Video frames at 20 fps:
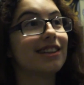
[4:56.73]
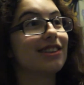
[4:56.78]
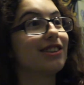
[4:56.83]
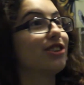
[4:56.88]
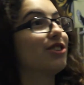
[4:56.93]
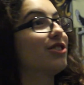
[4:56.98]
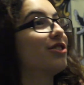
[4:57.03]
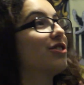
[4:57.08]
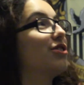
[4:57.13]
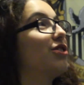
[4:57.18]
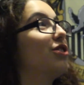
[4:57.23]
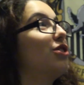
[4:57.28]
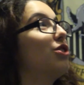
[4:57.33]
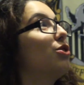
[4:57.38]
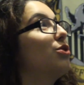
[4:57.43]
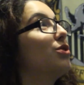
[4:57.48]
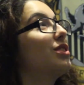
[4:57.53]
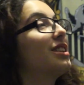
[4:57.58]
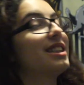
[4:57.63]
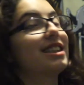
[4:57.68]
there's
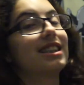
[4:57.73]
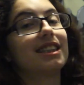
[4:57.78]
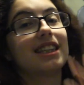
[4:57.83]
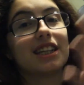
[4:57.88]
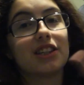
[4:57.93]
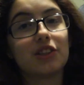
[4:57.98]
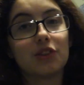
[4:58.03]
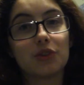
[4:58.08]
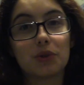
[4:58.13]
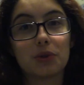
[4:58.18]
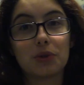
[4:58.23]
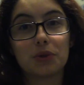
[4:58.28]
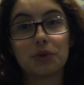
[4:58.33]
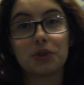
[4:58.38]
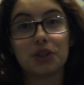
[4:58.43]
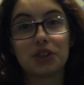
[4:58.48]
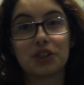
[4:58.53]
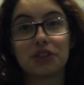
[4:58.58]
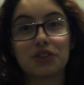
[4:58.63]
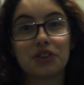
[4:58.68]
no signal,
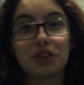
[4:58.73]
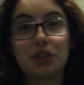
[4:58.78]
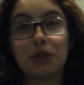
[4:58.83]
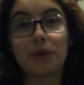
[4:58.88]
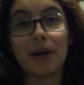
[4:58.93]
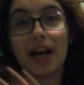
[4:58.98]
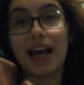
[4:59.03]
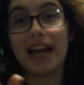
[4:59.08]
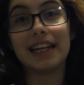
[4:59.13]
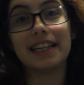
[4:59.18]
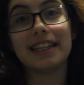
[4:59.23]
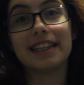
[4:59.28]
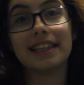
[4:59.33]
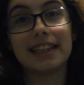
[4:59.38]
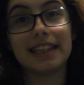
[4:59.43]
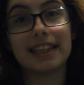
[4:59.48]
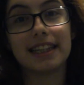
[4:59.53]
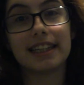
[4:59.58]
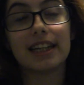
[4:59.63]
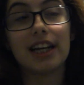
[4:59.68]
there's no
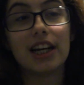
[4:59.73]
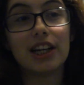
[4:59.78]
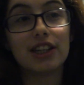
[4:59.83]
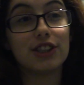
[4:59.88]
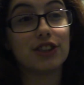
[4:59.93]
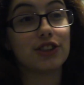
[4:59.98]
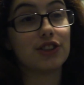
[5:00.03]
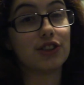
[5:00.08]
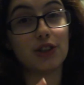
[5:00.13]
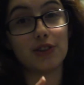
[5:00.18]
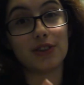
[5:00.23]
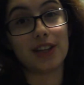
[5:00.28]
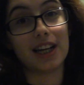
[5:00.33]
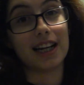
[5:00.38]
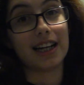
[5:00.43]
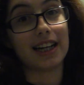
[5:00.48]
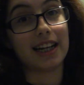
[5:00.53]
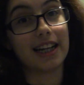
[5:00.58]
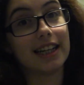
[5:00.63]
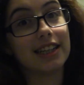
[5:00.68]
anything to show
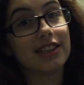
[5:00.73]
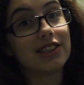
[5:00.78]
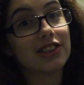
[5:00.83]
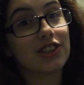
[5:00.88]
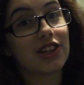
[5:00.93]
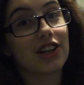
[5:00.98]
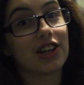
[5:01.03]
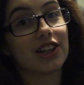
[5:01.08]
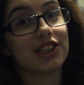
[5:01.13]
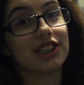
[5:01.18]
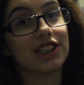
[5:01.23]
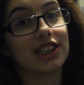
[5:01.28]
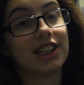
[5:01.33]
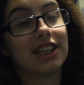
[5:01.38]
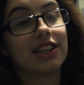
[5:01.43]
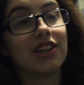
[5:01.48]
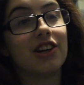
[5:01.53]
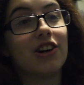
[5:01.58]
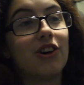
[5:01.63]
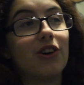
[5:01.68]
that it is
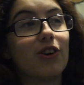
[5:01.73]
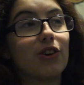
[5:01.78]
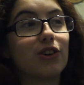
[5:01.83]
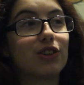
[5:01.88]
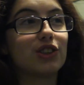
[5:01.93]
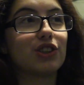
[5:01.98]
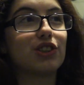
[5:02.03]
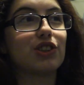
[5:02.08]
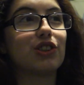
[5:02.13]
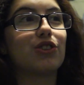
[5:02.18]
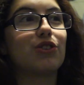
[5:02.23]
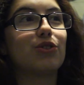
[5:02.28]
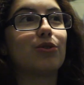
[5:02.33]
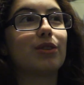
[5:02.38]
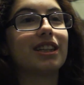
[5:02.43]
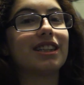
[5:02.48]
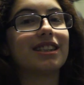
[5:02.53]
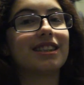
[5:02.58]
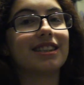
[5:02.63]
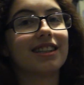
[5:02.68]
charging or to show
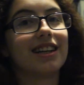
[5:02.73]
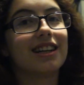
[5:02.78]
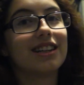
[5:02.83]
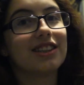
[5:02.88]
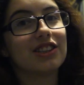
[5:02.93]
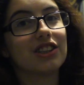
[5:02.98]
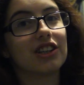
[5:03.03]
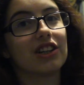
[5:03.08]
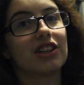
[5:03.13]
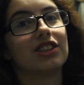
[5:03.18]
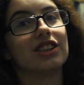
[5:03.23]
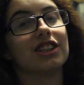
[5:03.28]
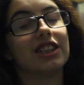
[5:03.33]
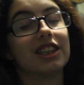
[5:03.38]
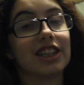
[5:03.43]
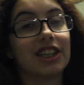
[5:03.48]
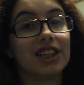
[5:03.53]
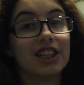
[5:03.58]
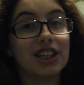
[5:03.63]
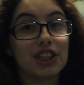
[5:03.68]
when it's done
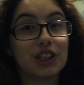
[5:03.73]
charging.